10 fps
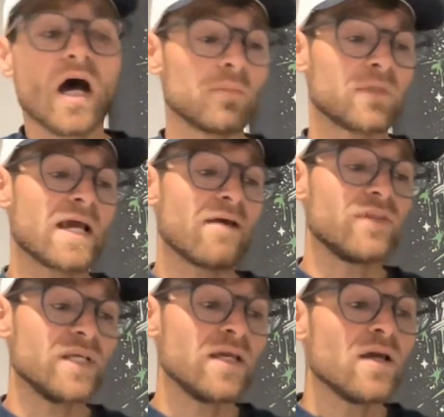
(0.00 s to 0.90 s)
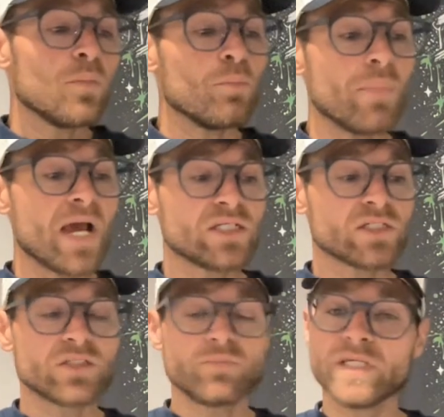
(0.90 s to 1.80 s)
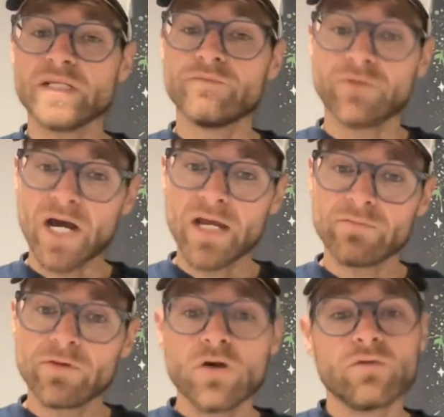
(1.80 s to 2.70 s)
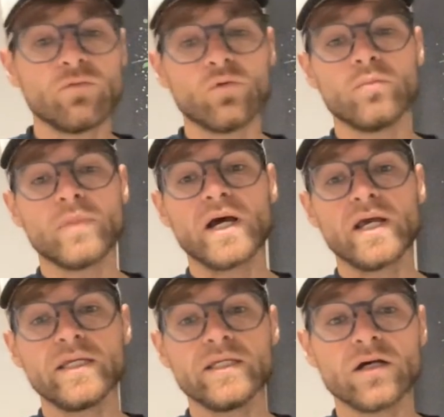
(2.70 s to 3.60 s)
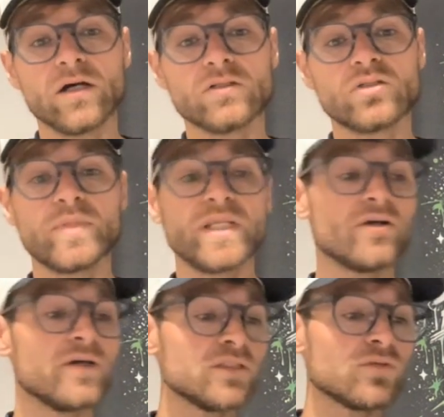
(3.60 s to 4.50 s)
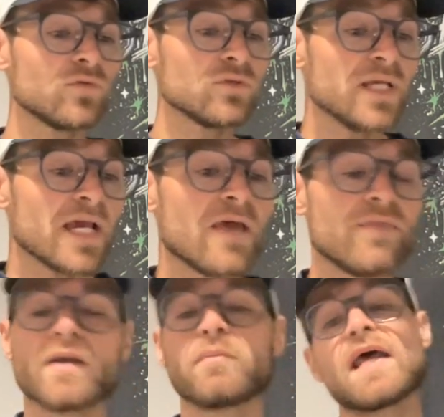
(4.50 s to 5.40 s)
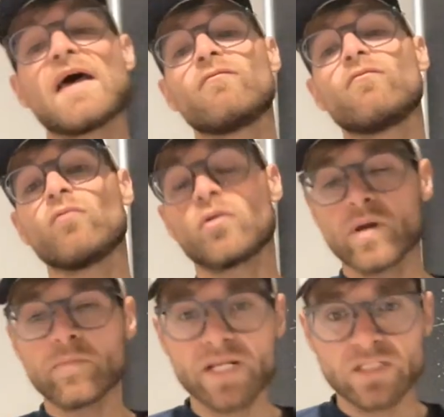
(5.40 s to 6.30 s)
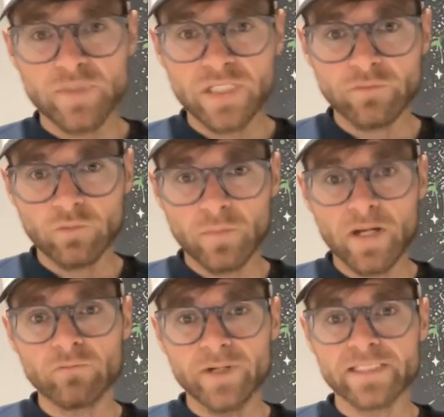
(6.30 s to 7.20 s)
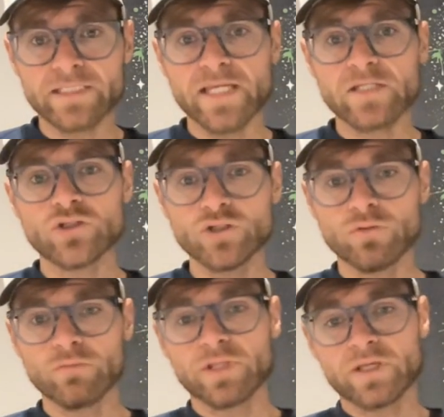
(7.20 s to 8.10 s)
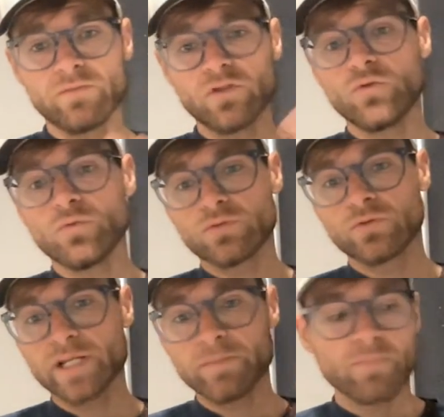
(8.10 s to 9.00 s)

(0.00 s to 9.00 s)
I'm going to have the Magic Speed 5 for my speedier intervals. And then I'm going to have one of my Meta Speeds for my race day shoe, giving you 3.